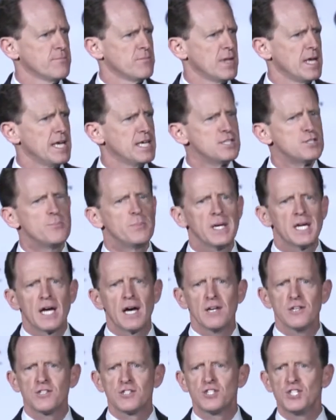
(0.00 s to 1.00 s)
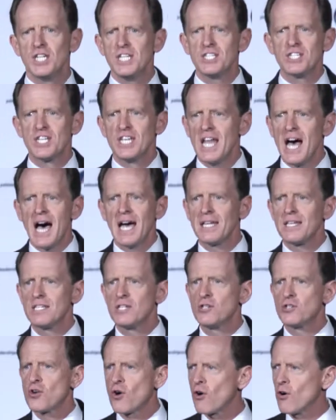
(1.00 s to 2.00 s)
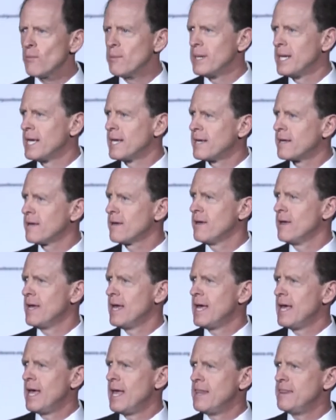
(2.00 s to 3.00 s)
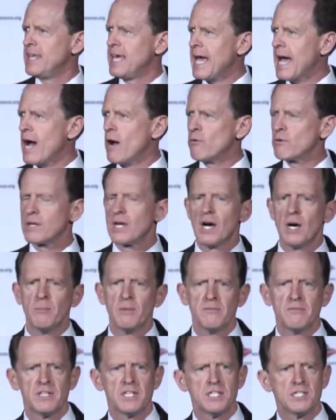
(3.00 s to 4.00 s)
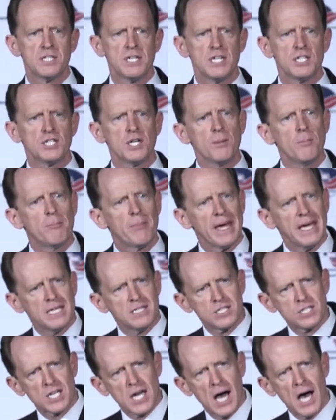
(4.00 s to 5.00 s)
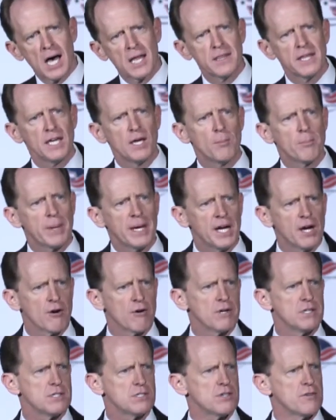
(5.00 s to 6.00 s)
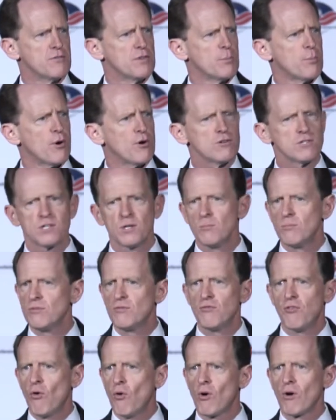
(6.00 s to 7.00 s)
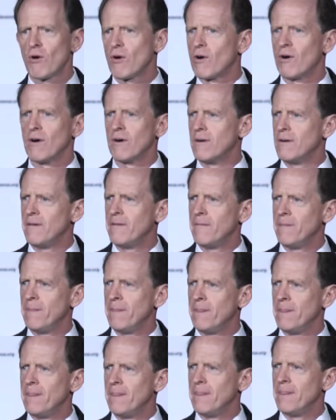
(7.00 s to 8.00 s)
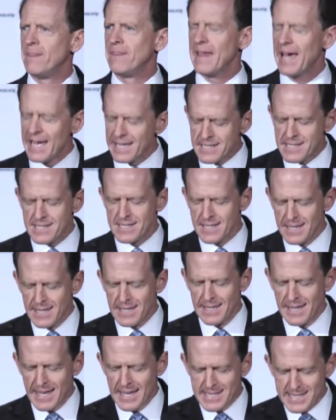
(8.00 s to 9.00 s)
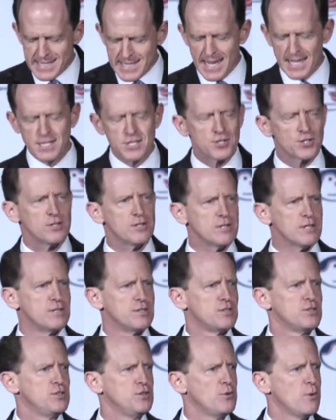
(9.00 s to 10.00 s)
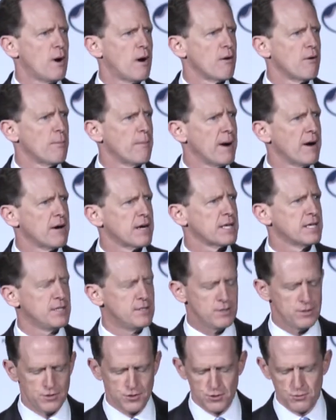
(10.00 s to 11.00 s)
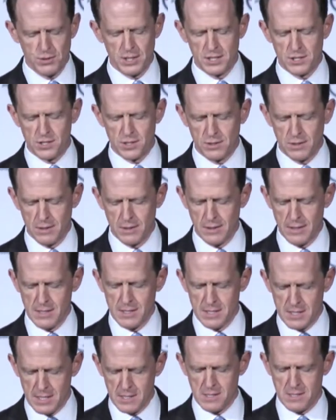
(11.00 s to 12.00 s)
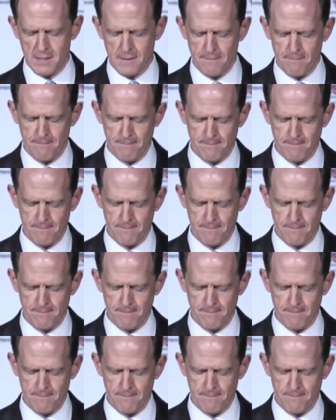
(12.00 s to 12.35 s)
It's because she's not determining the outcome of a decision based on the appearance of the person before her. That's essential to our American judicial system.